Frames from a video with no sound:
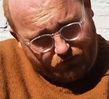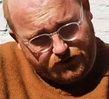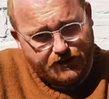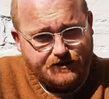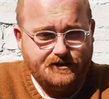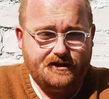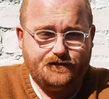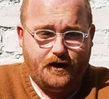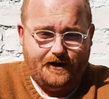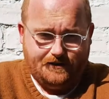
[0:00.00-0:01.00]
of Jesus'
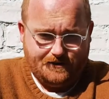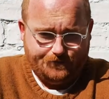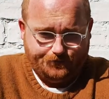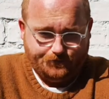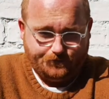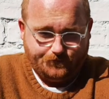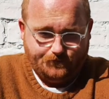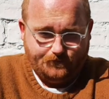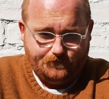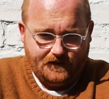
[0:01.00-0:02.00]
friends.
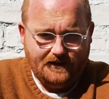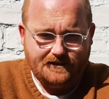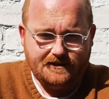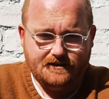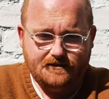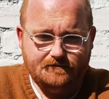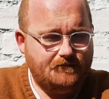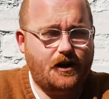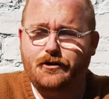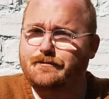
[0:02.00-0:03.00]
He says,
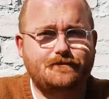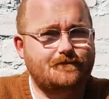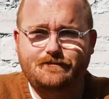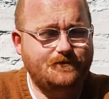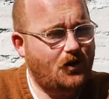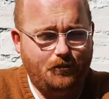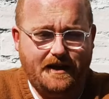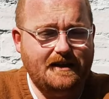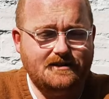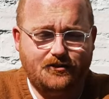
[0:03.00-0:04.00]
no, not
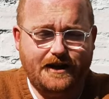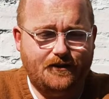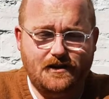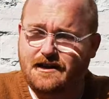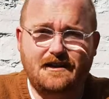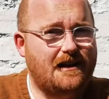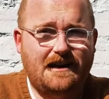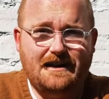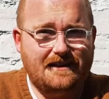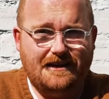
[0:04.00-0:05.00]
me. Sorry, Governor.
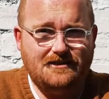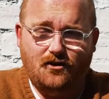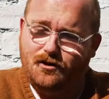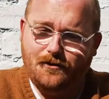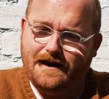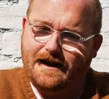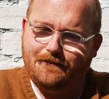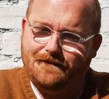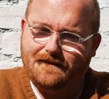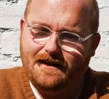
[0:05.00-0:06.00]
That's not who I
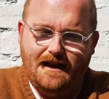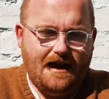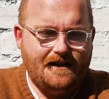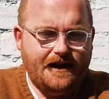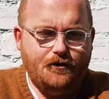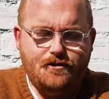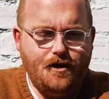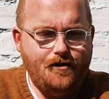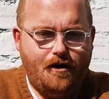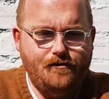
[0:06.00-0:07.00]
am. And they go,
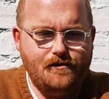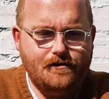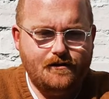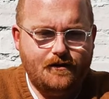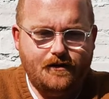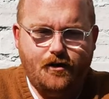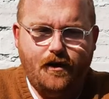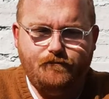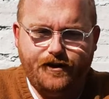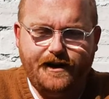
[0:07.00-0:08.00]
no,
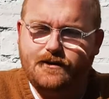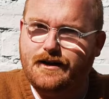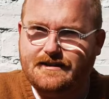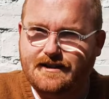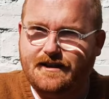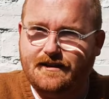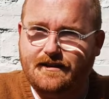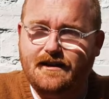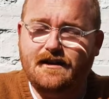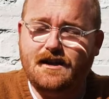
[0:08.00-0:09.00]
I'm really quite certain
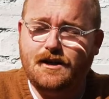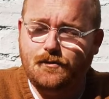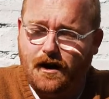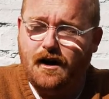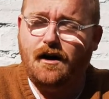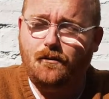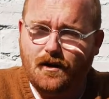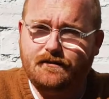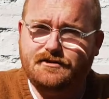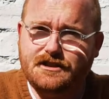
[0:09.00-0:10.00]
you are
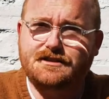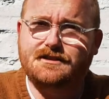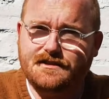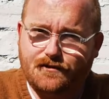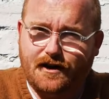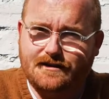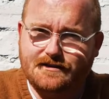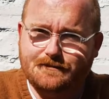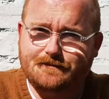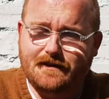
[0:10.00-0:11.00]
one of Jesus'
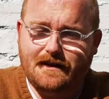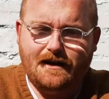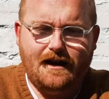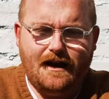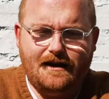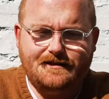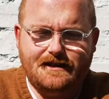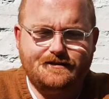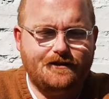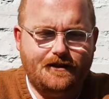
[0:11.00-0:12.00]
friends. And he
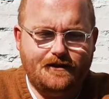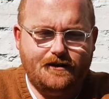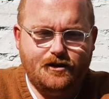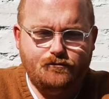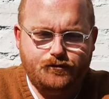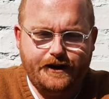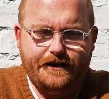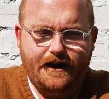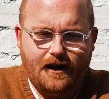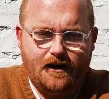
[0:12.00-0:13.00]
says, you
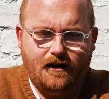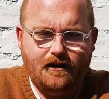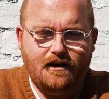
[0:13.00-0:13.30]
really are